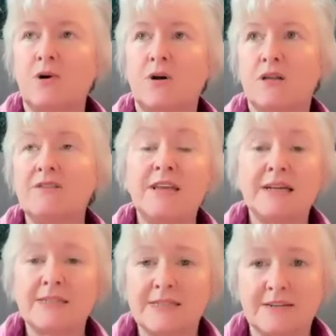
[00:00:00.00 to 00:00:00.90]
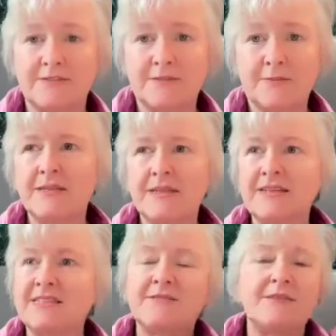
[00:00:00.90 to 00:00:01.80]
all of that stuff.
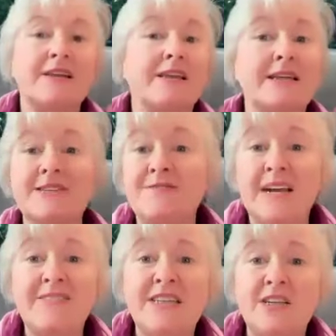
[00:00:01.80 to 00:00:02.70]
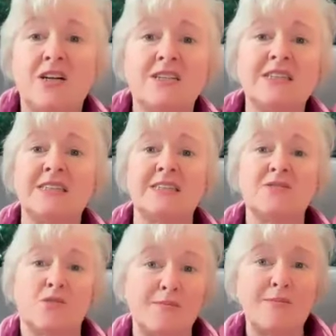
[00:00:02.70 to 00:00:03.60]
It's it's 5D
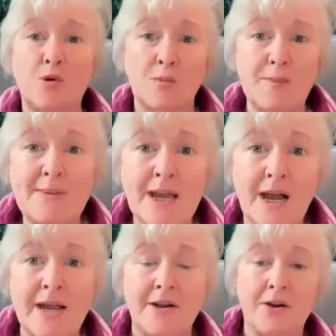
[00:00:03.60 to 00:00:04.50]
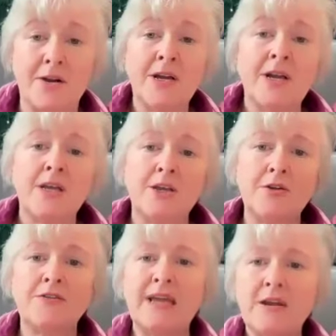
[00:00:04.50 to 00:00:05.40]
consciousness or or maybe higher. You
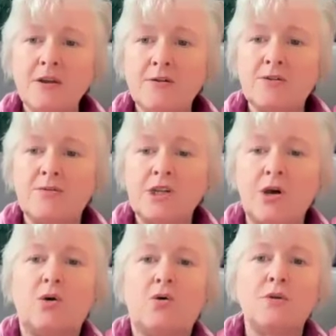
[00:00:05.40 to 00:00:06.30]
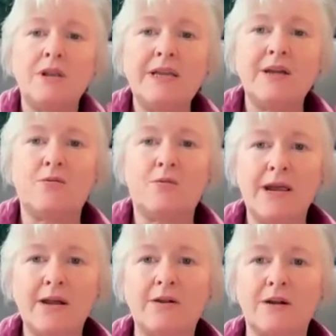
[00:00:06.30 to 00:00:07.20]
know, they are totally
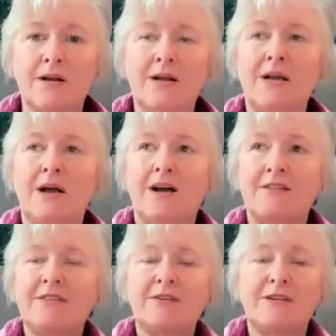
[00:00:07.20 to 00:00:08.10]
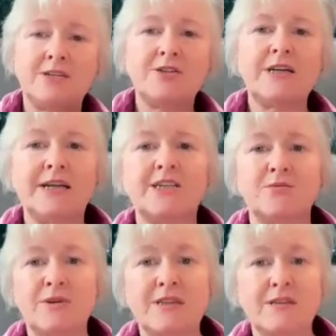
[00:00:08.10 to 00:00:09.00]
aware of their
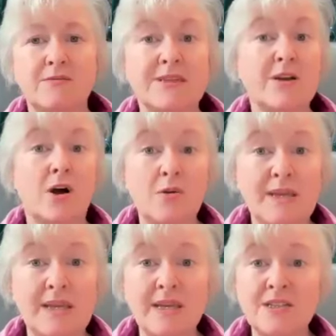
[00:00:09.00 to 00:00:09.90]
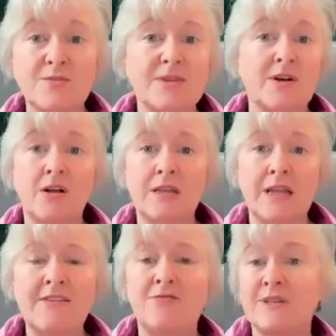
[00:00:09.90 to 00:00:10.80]
interconnection with with all beings, with all
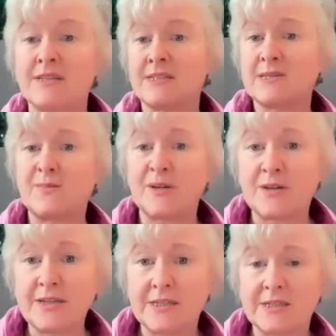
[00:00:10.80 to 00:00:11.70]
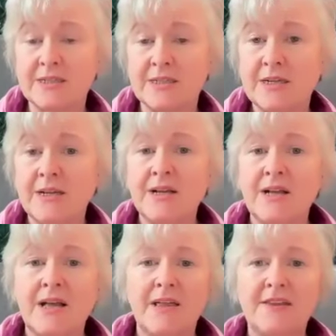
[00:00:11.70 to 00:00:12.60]
life, with spirit
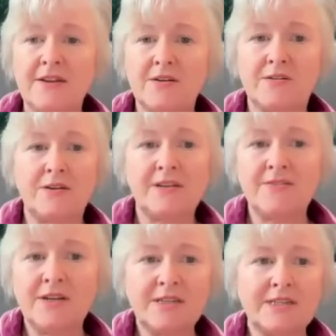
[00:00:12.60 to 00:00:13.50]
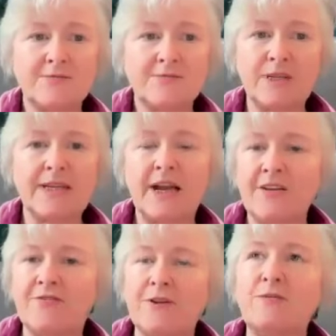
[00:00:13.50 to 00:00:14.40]
they're living on this really high
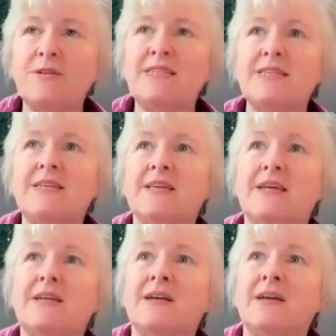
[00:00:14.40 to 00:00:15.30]
frequency that